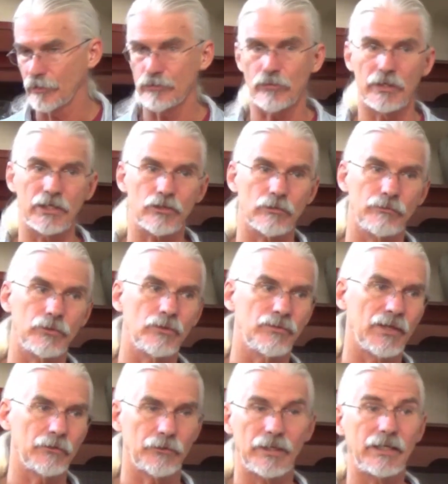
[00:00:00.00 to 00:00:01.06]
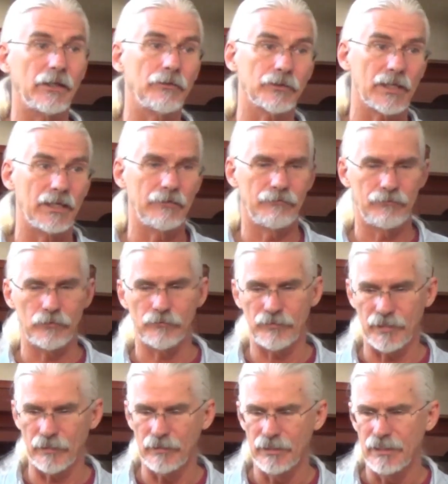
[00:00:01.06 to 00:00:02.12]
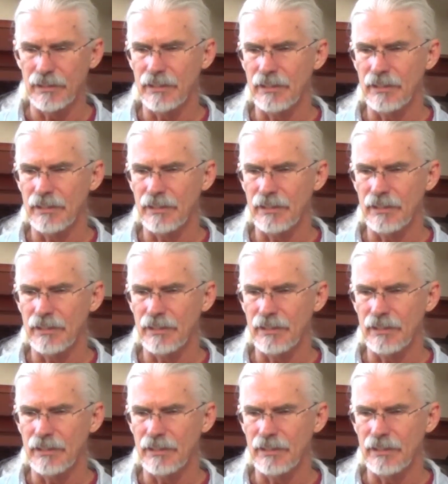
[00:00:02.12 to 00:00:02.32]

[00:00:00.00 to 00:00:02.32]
the traditional view of hell or any other kind of view of hell.